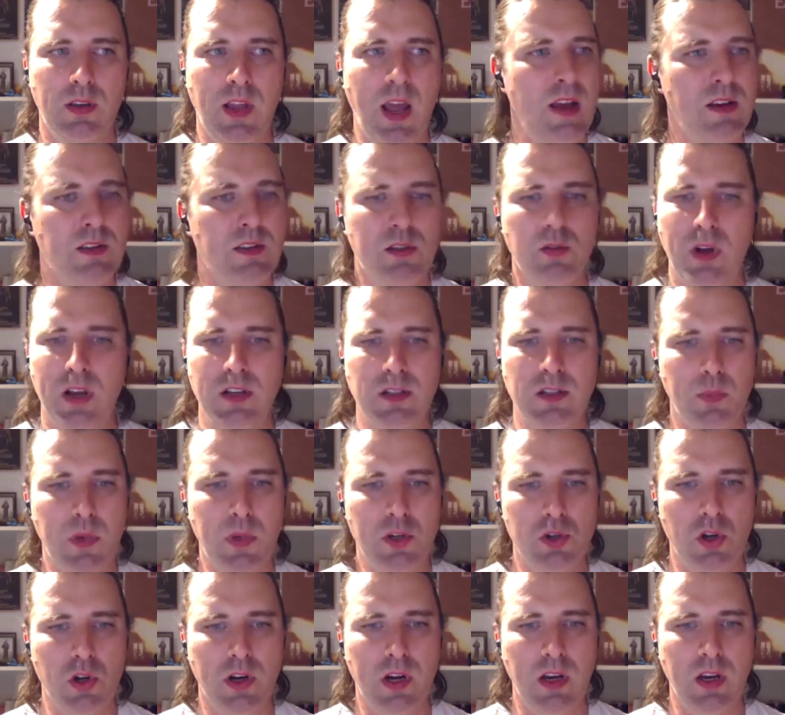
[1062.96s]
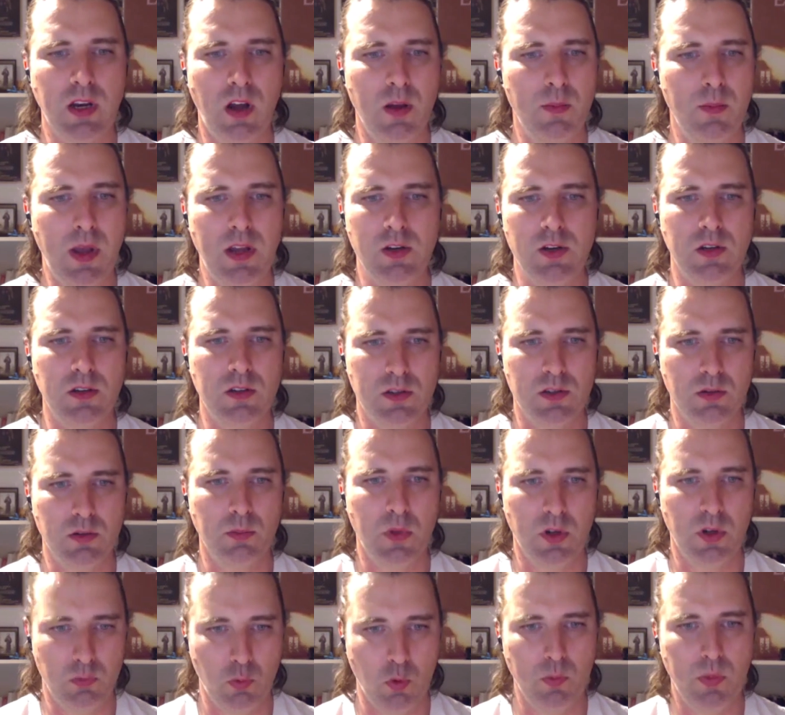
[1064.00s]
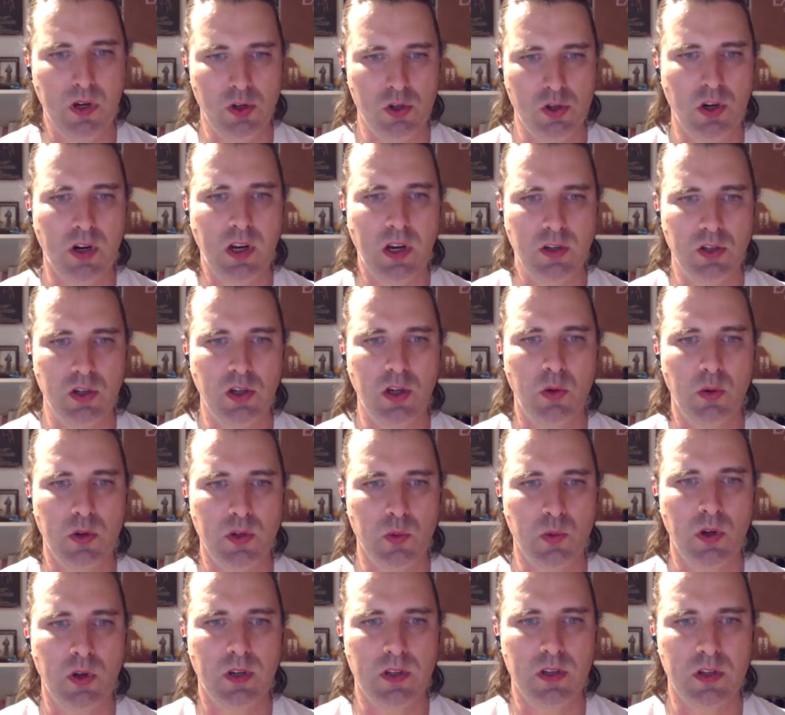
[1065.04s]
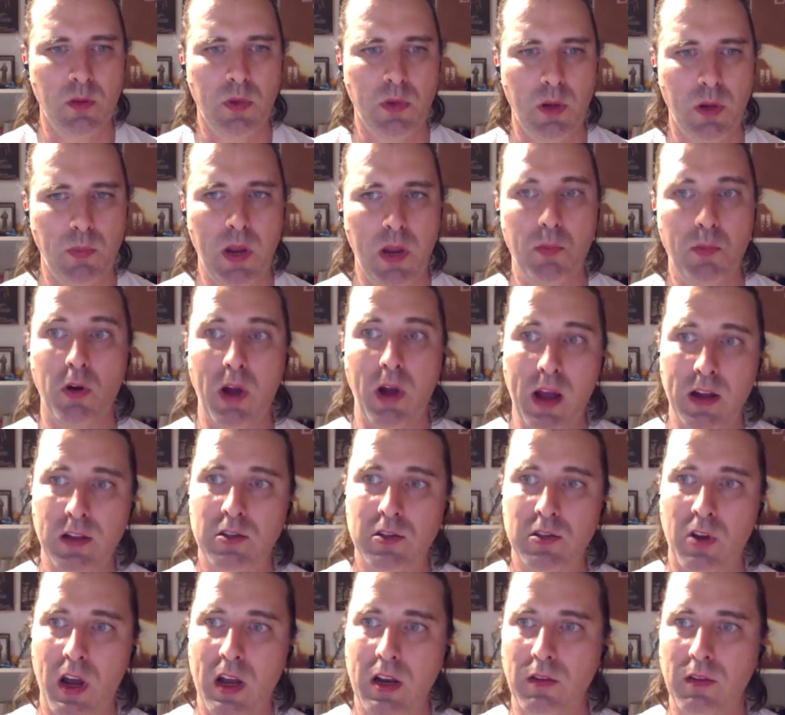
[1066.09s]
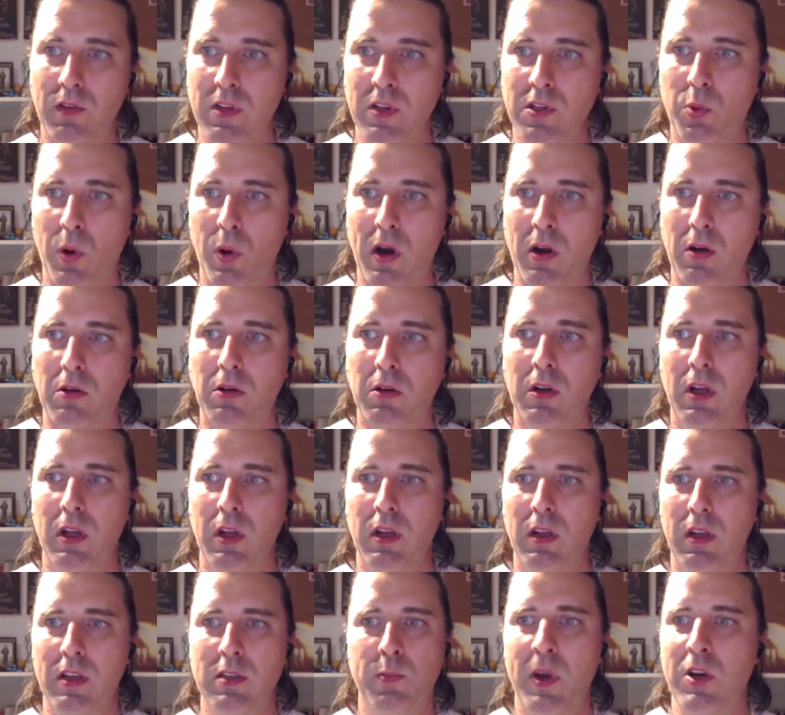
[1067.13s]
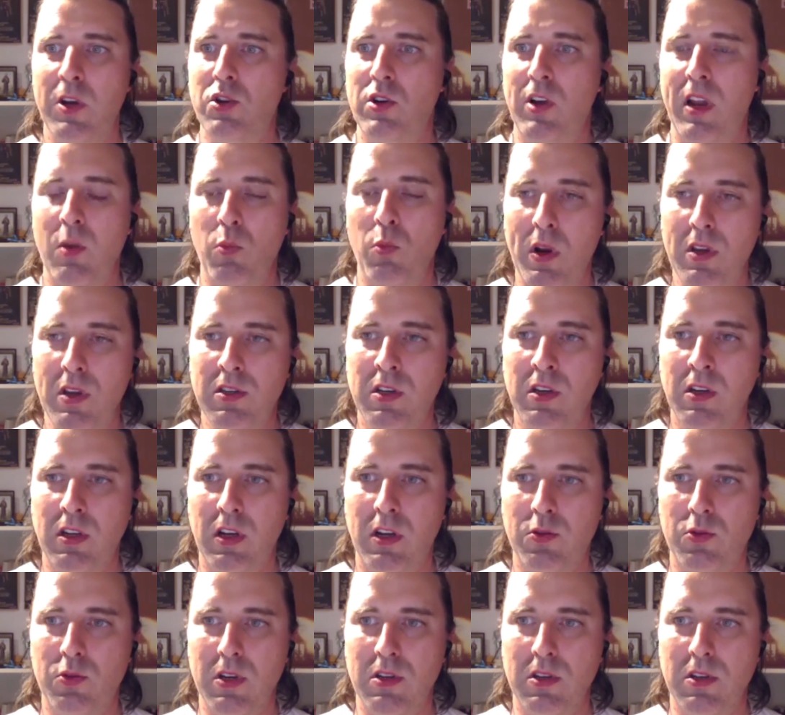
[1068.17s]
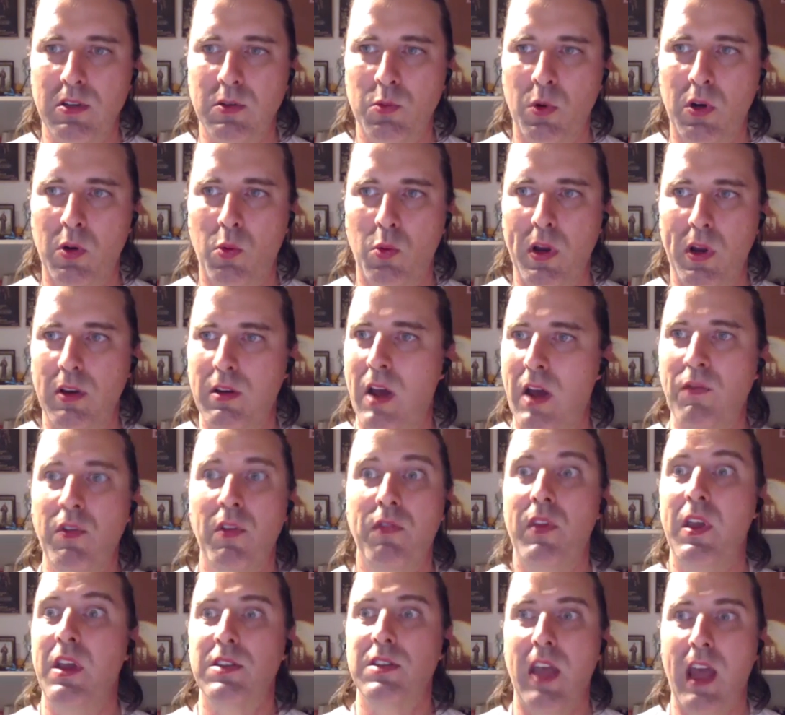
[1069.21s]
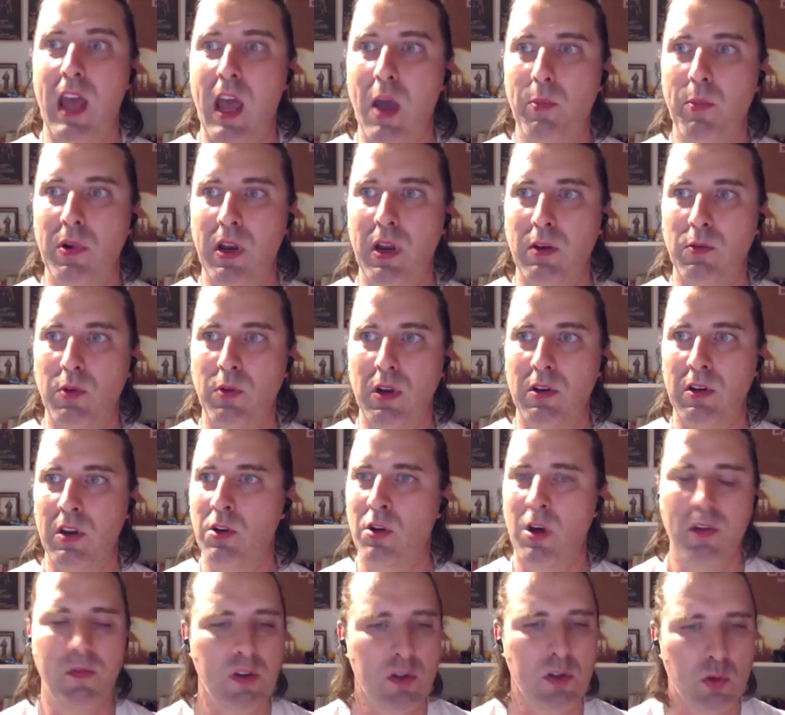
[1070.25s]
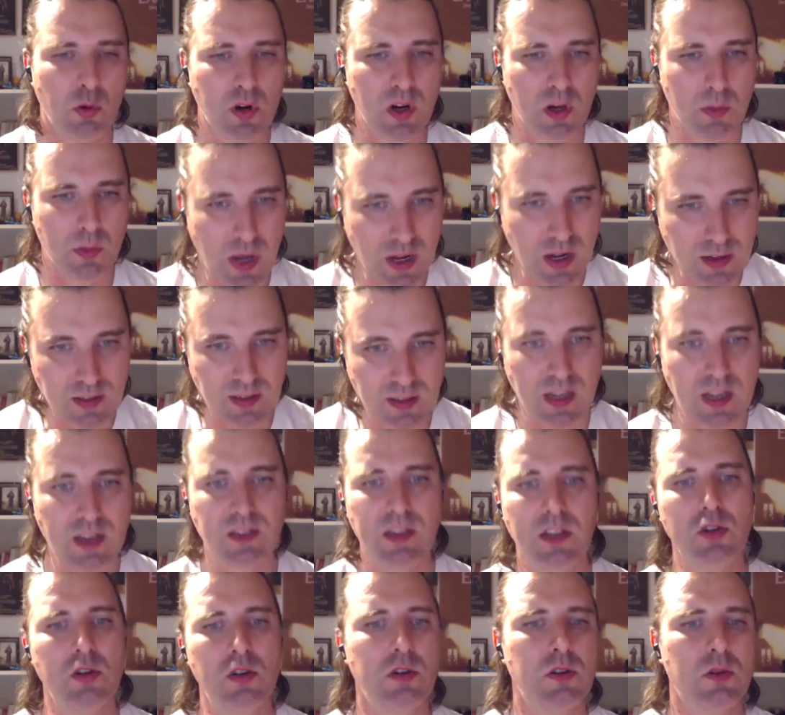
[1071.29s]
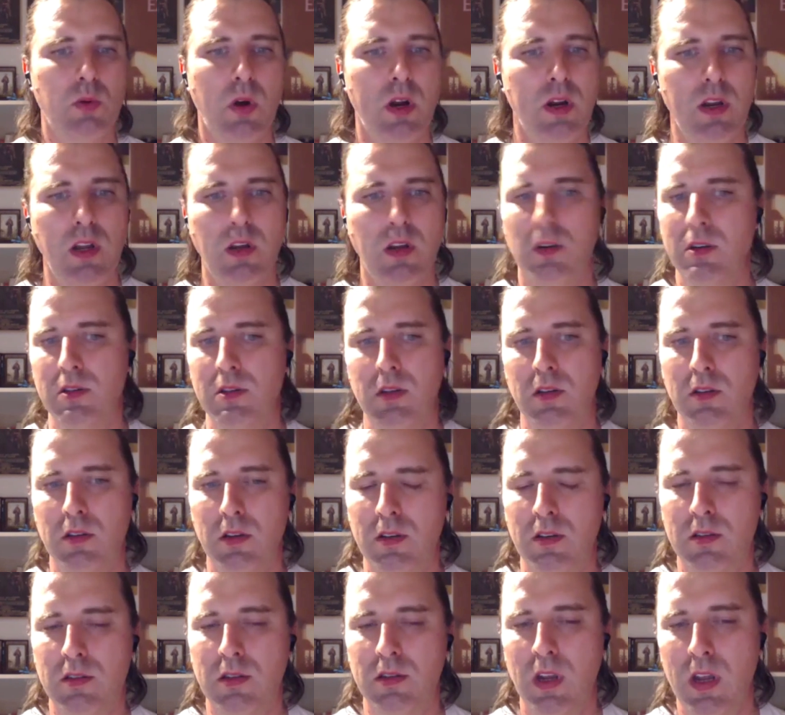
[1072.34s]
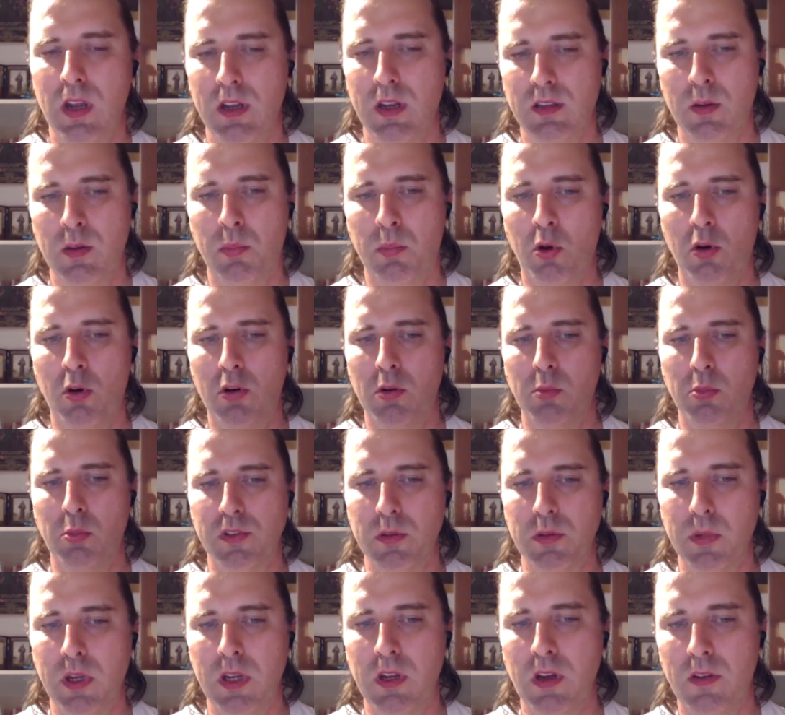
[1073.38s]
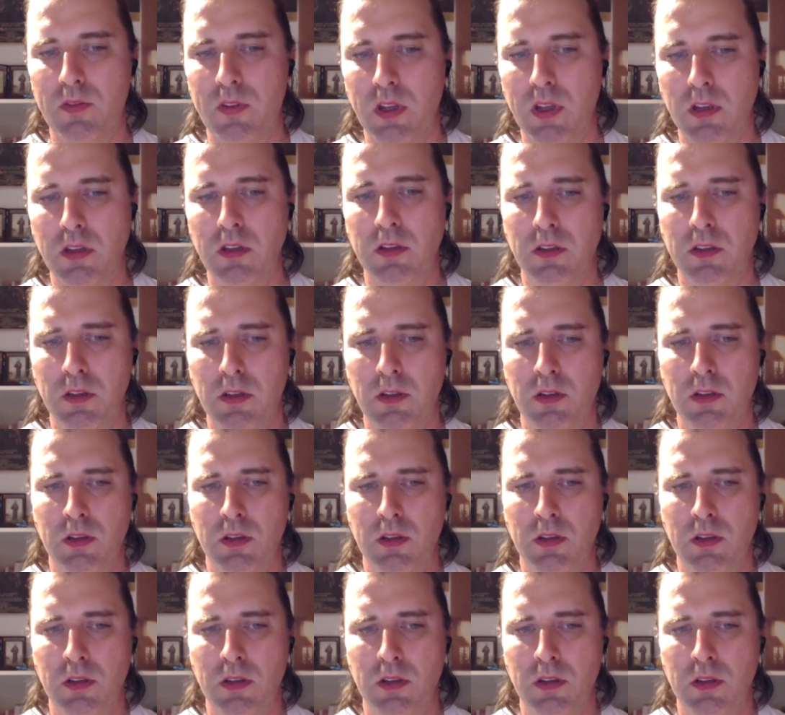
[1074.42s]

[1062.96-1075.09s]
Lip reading: that still has to be shocking. I imagine it would be shocking to you as well, to so many people outside of Israel, especially in Western countries as well, where other things are happening. They're not even talking about these issues right now. It's deplorable to me, I think.